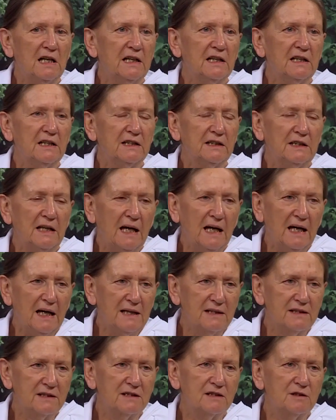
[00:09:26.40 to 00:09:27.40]
It
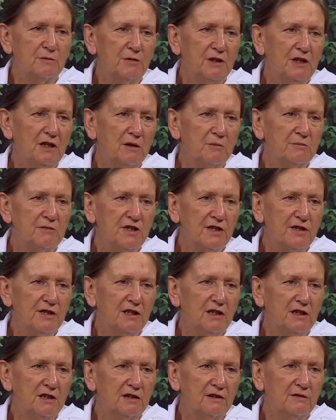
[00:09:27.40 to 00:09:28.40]
has to be up to
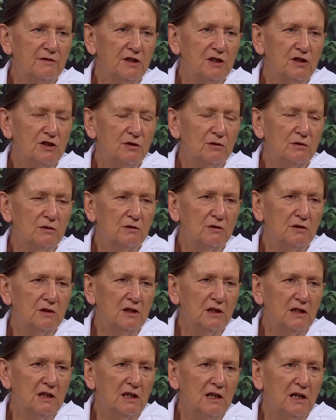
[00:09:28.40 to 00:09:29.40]
the individual.
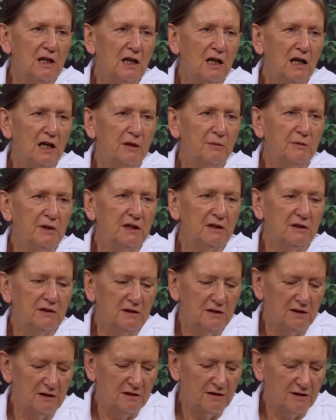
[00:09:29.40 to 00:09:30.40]
I
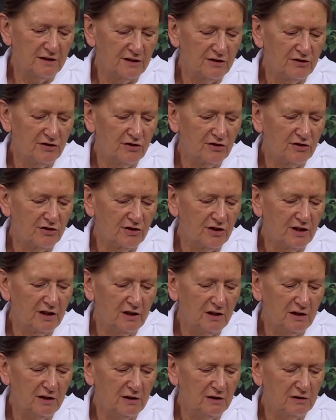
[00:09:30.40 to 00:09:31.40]
mean, this is
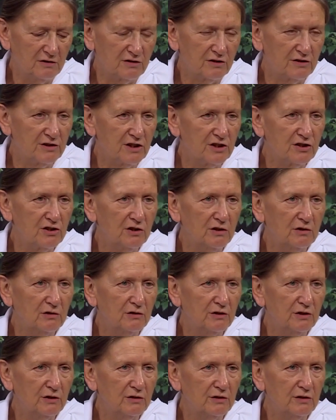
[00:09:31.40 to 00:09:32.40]
the
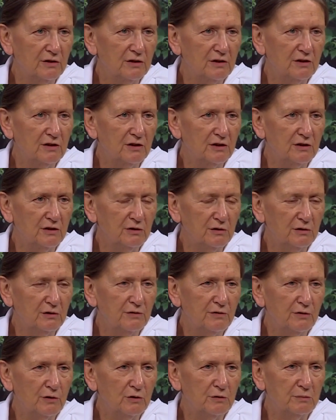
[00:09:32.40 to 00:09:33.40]
traditional
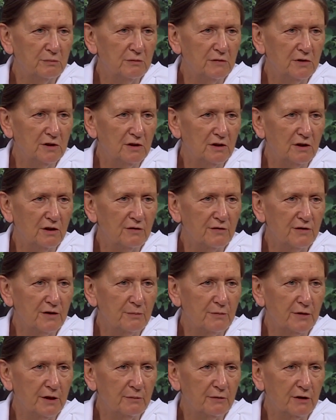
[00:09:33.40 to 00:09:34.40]
uniform of the
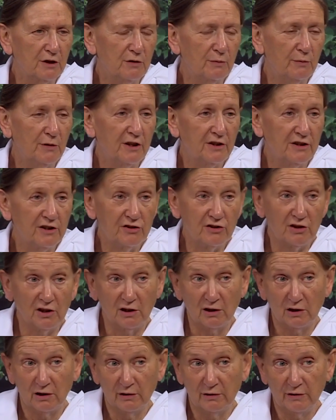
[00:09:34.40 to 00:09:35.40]
Brahma Kumaris,
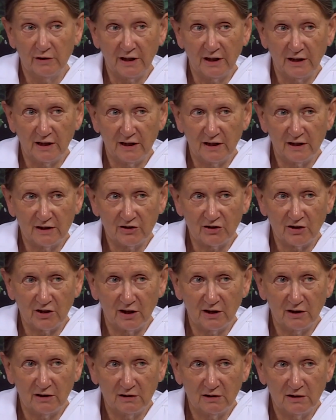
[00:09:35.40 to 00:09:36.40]
including
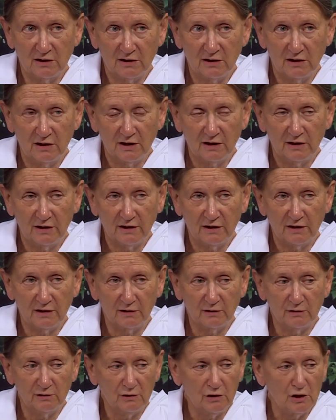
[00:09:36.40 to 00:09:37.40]
hairstyle, you
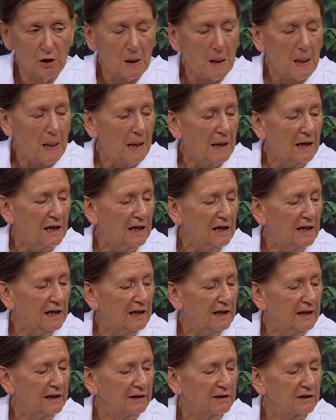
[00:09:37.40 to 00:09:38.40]
know,
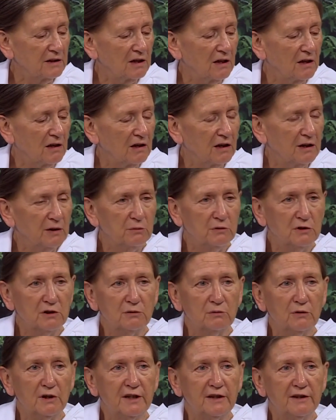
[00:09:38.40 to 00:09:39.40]
and I will
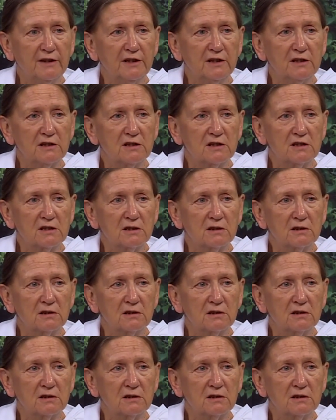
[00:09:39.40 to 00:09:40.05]
wear it